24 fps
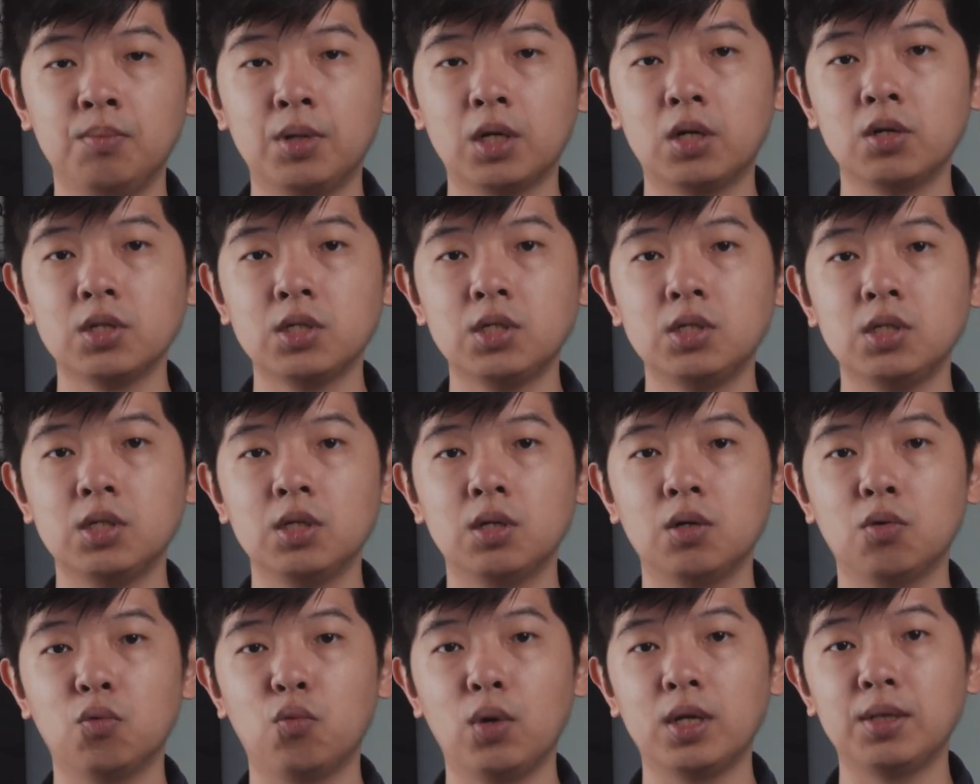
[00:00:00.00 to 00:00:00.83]

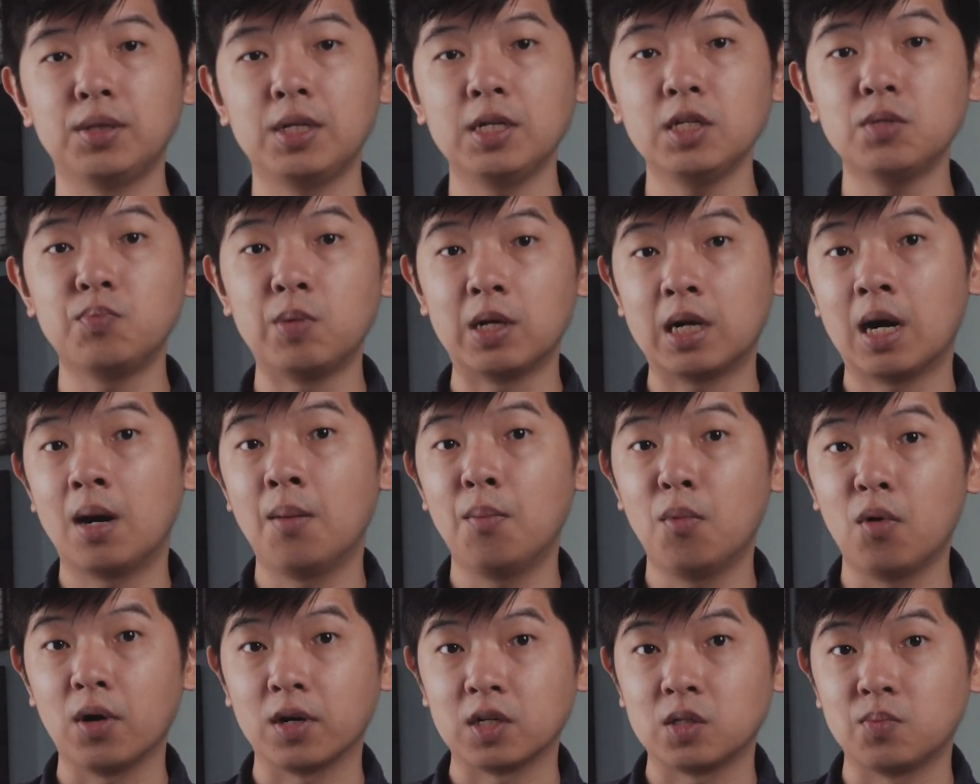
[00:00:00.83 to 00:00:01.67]
Because when things
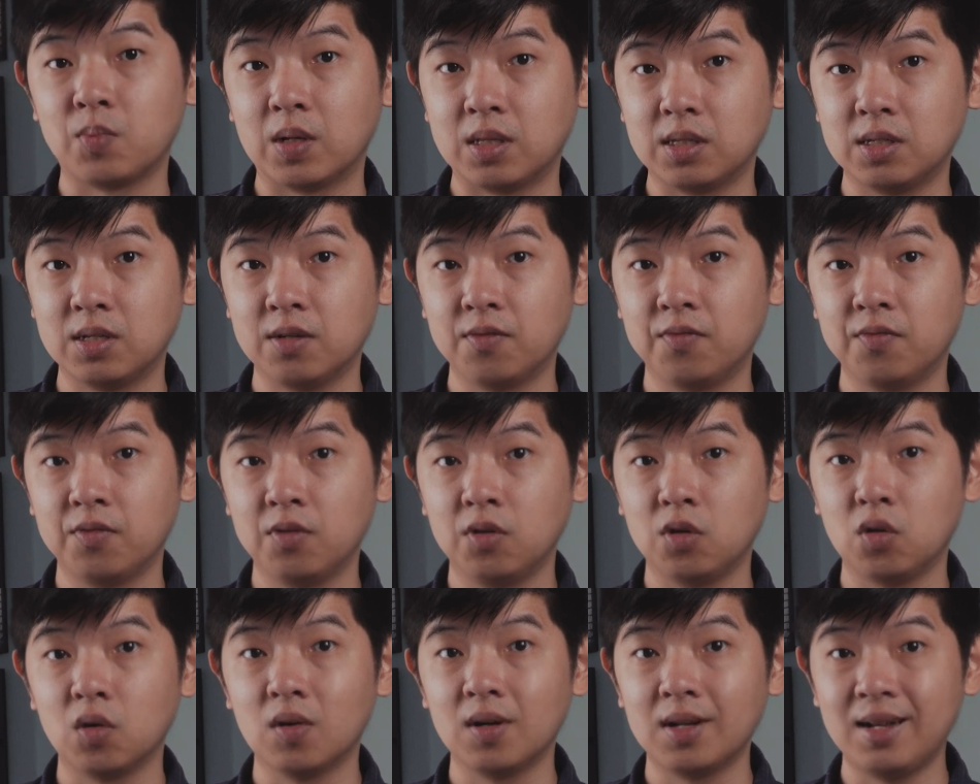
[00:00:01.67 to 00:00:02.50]
become more expensive,
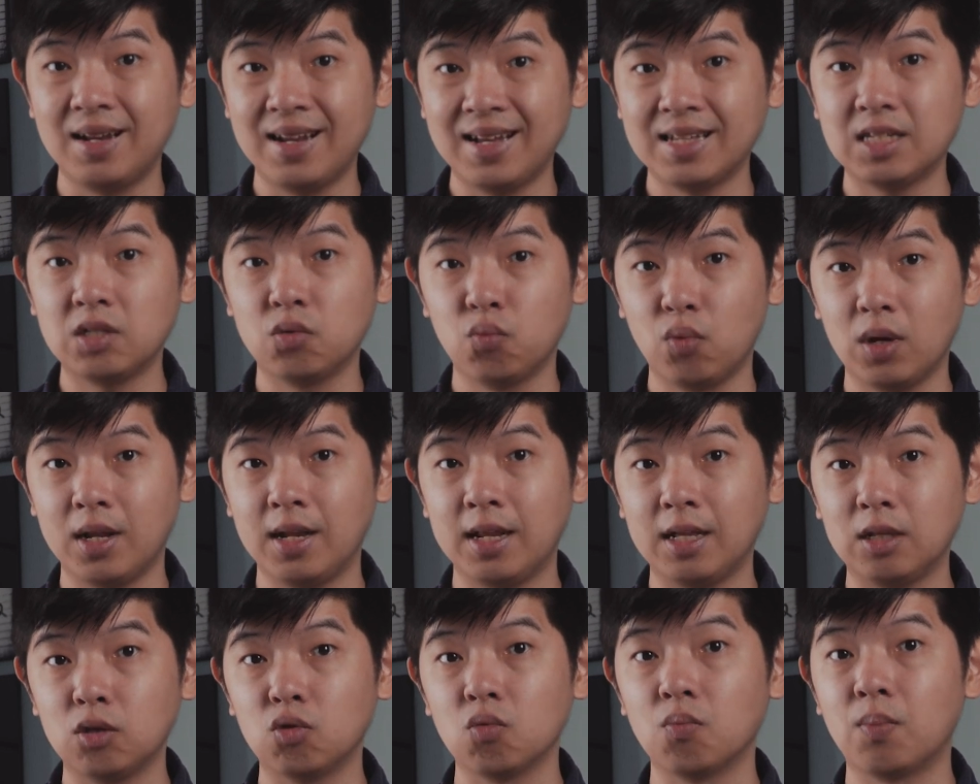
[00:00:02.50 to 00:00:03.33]
you are less
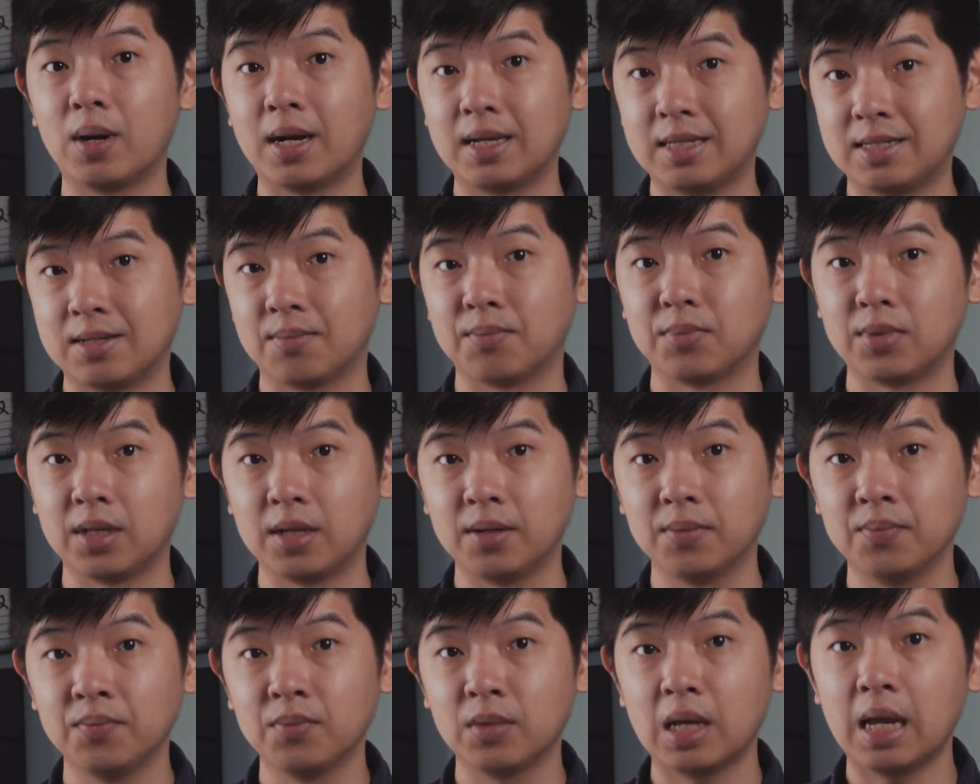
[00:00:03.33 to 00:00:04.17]
willing to buy
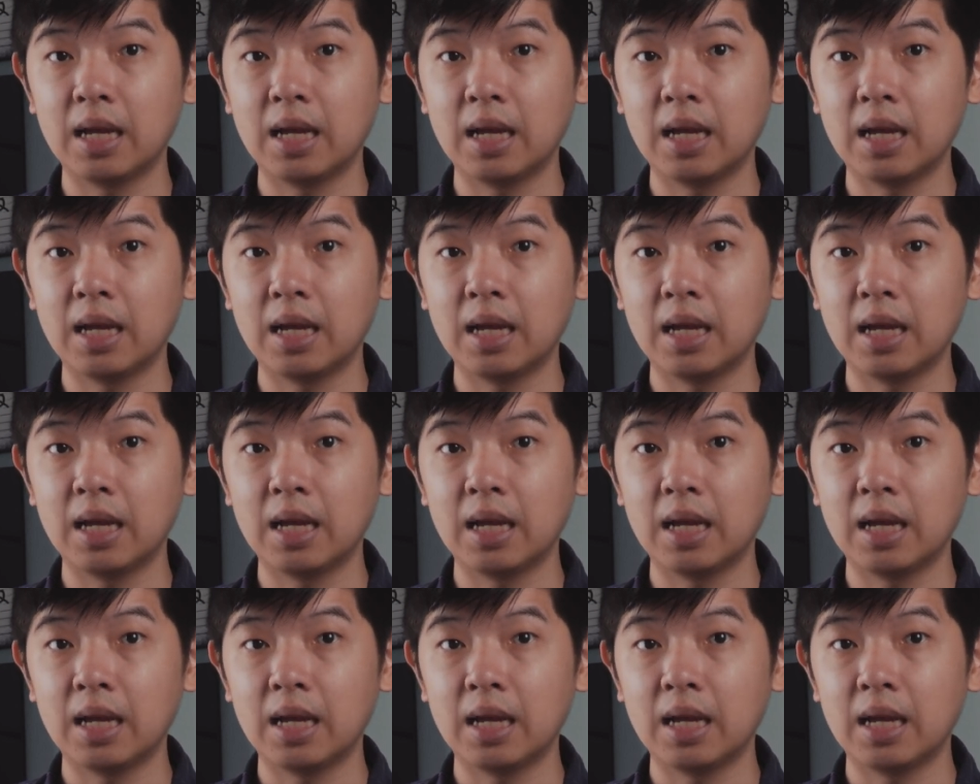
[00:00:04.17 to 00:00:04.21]
something.